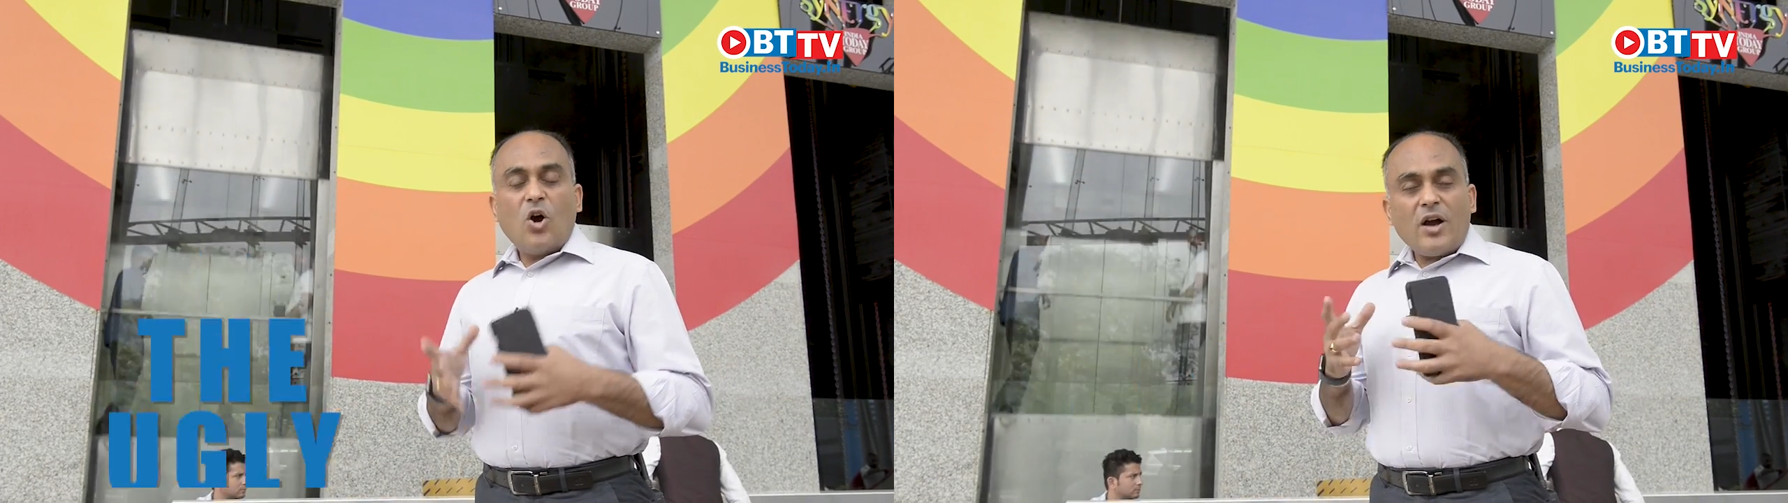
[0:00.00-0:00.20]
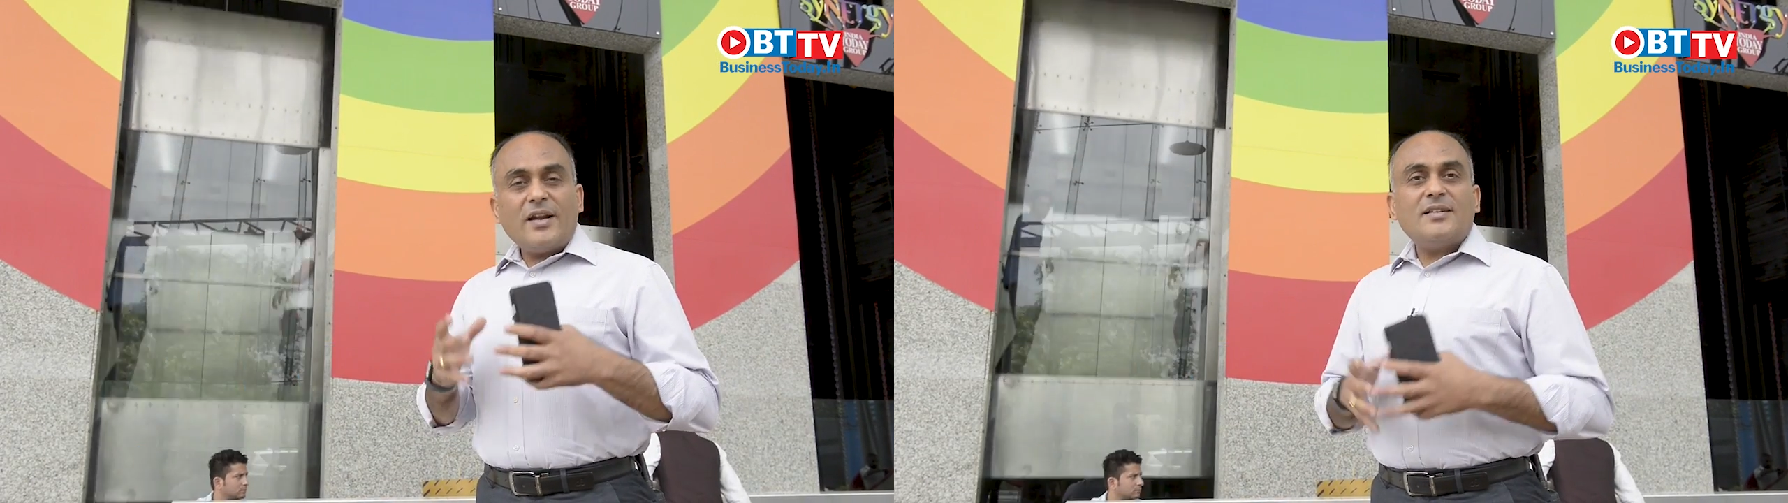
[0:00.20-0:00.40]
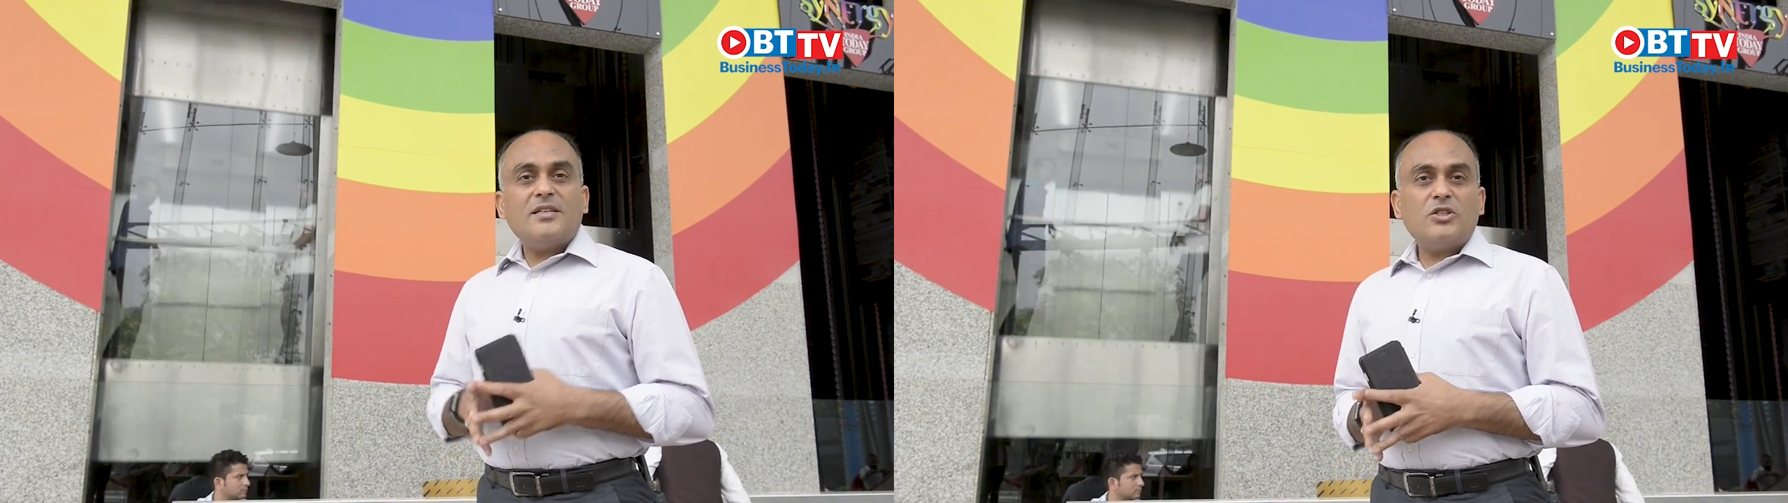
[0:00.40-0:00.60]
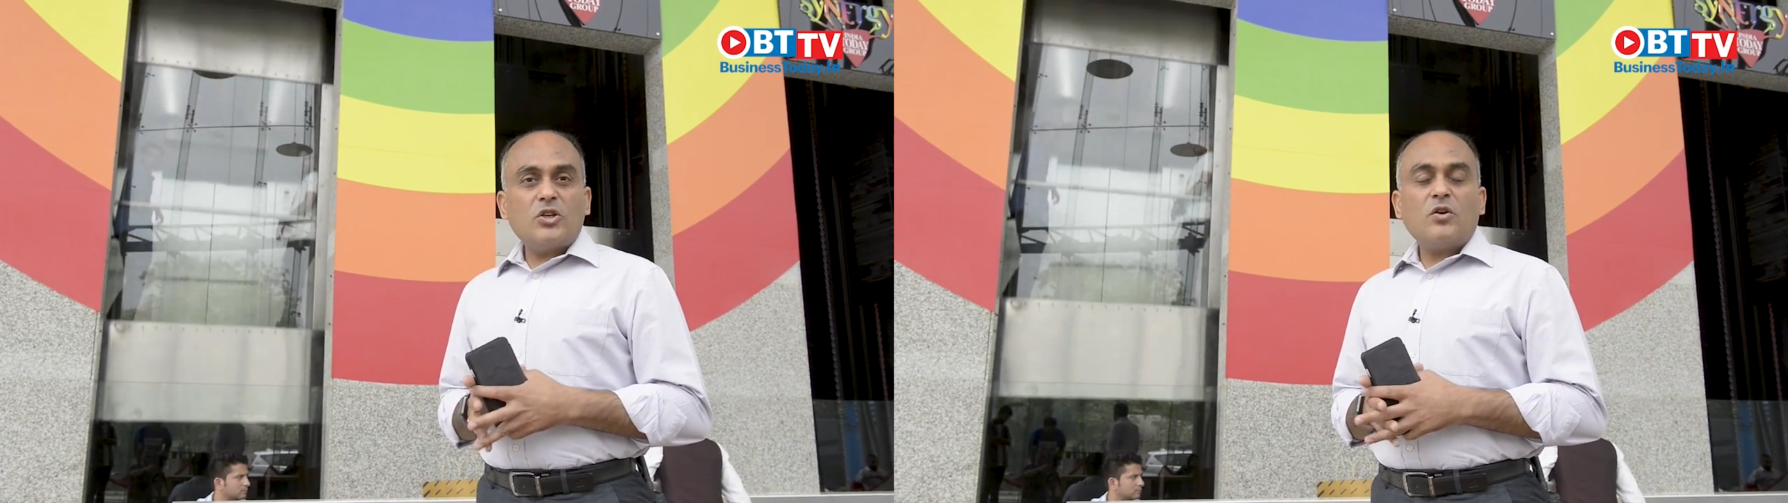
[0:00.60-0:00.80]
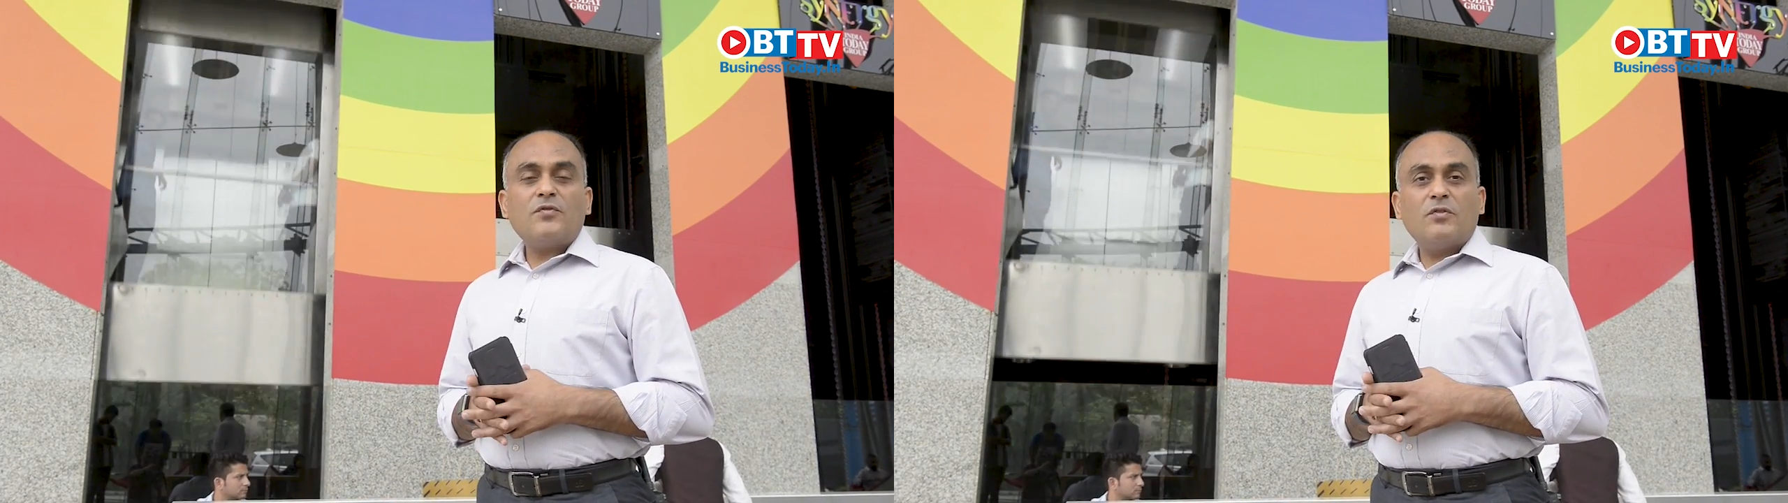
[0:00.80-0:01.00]

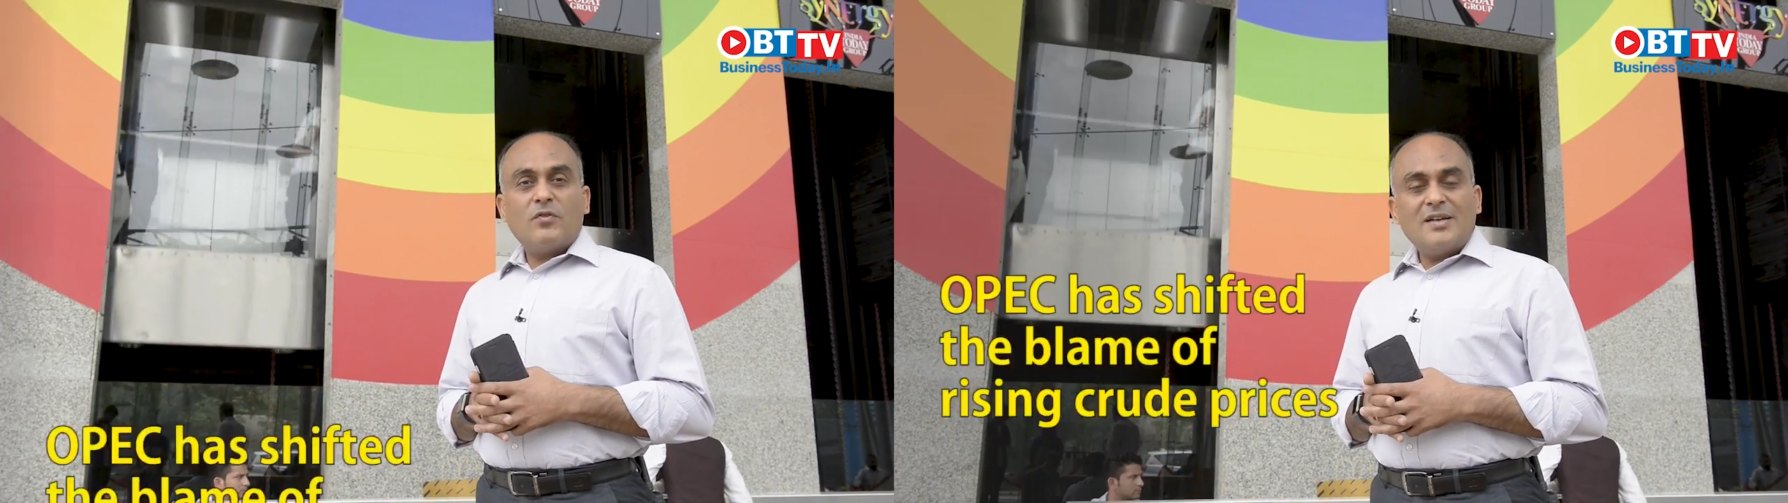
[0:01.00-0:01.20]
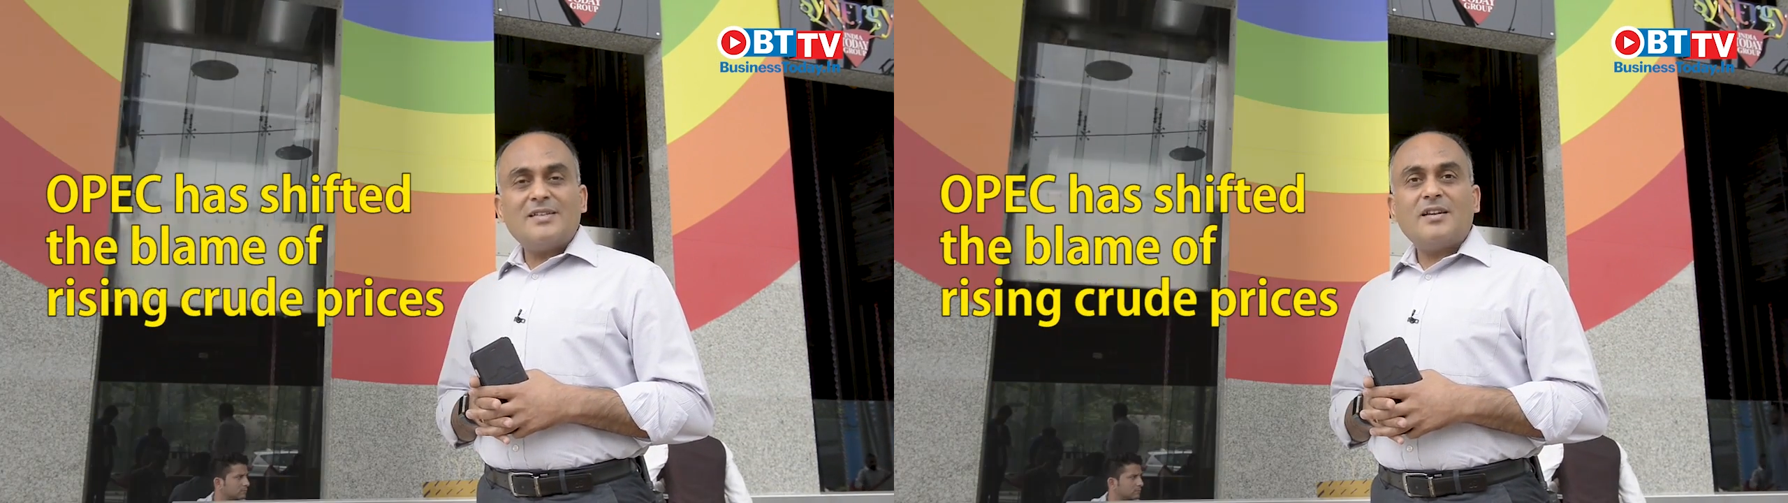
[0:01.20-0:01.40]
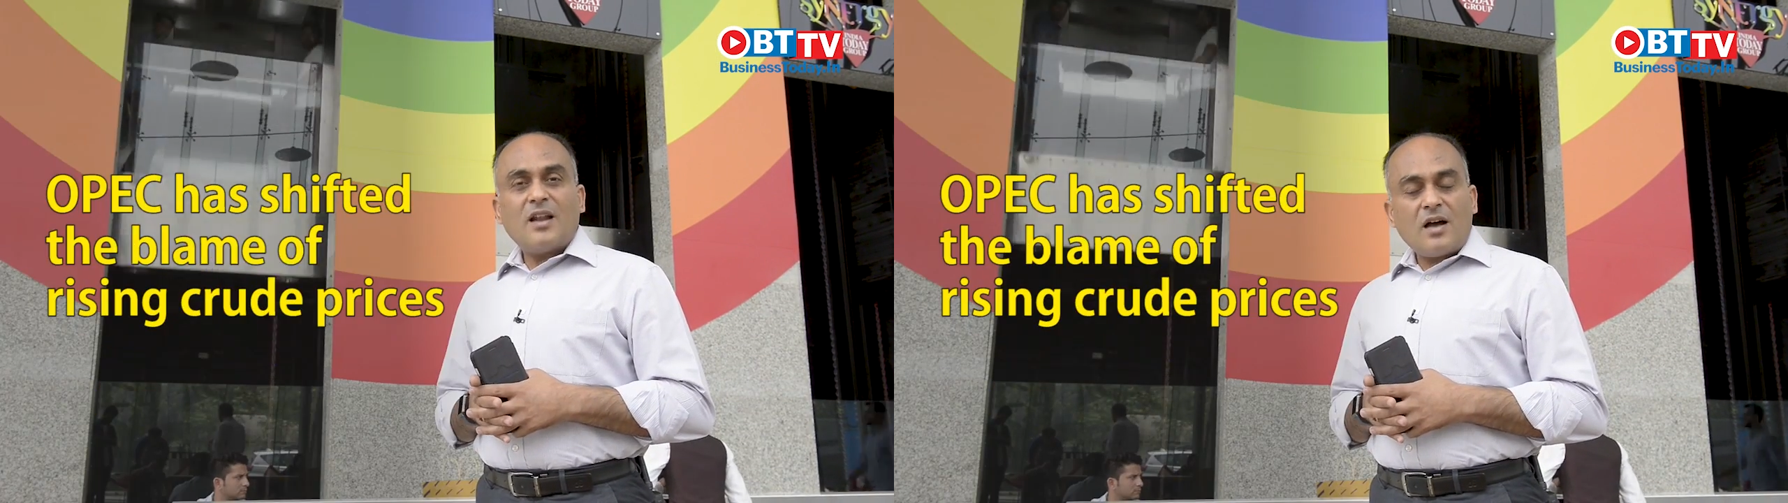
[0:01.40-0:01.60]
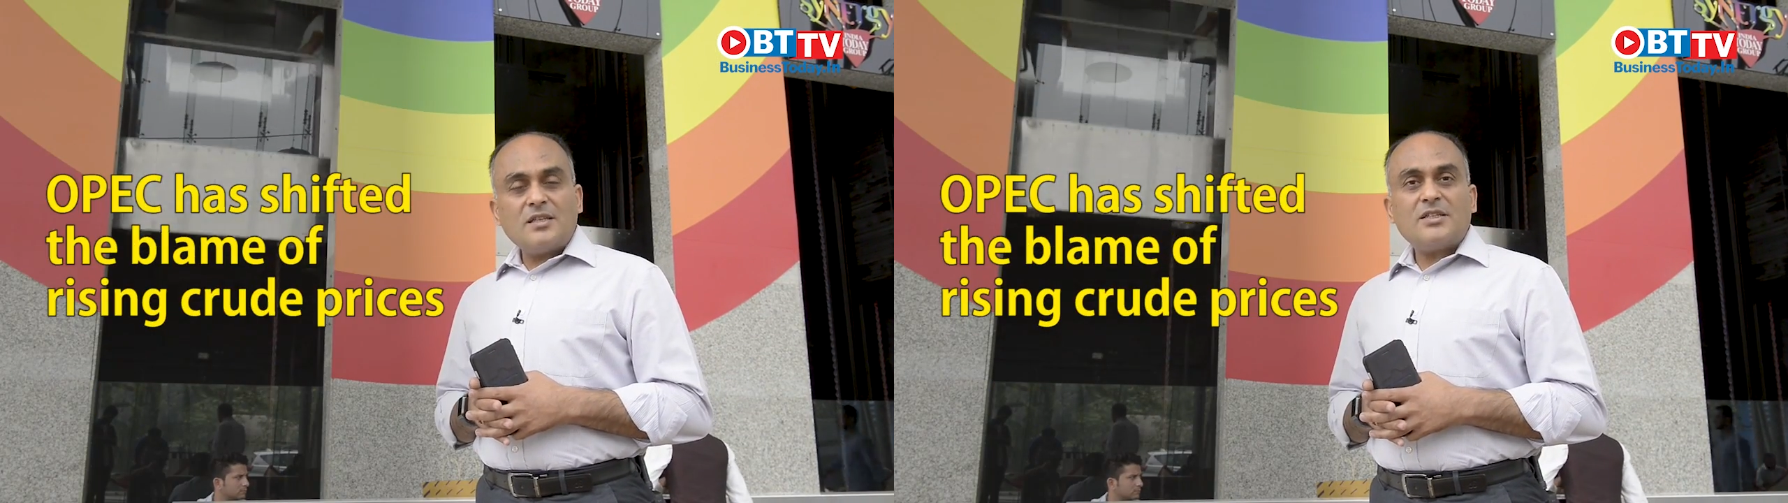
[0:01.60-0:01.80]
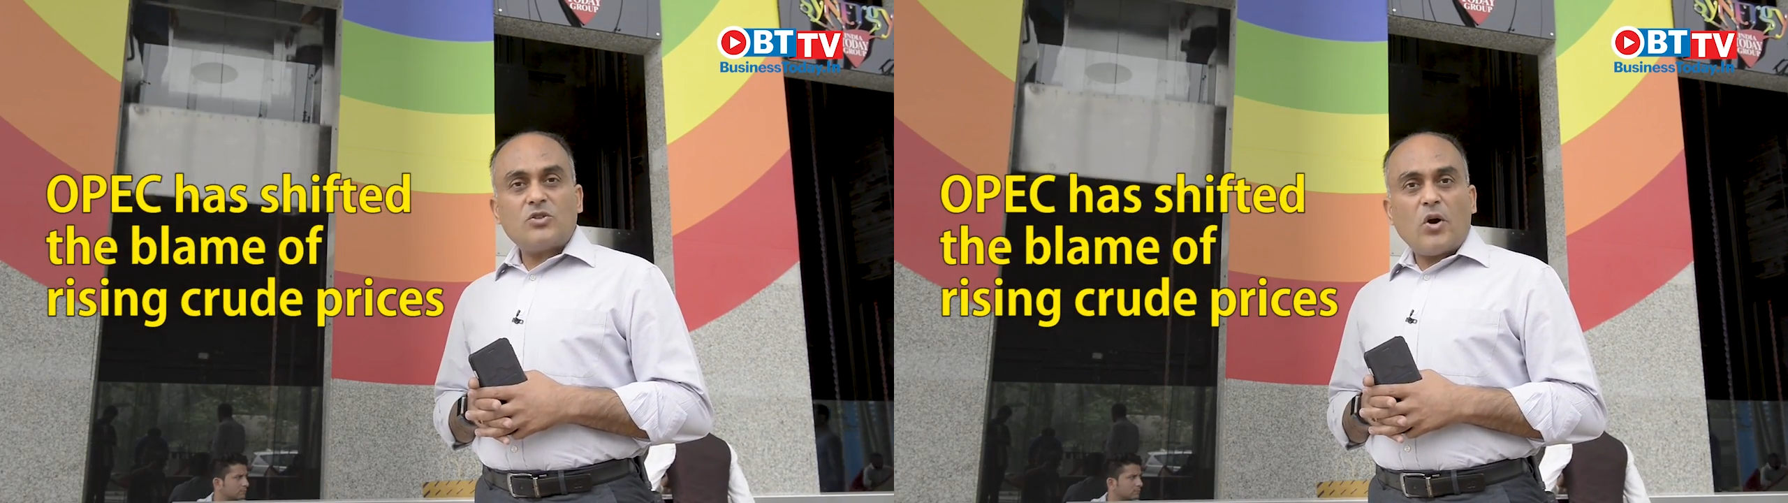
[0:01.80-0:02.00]
organization of the world's largest